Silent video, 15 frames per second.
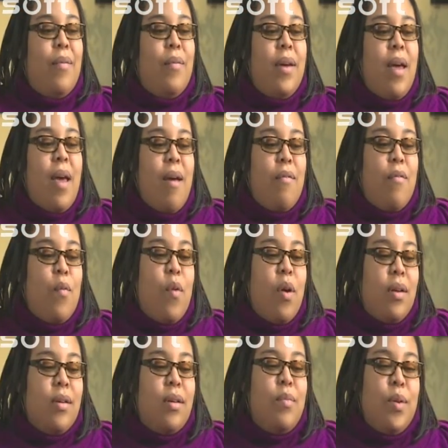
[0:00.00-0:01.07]
We have
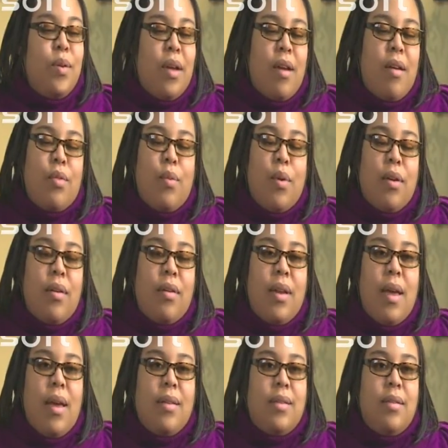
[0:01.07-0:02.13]
one community health worker
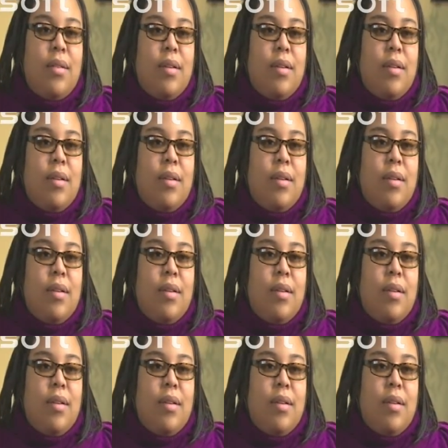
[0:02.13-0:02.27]
that,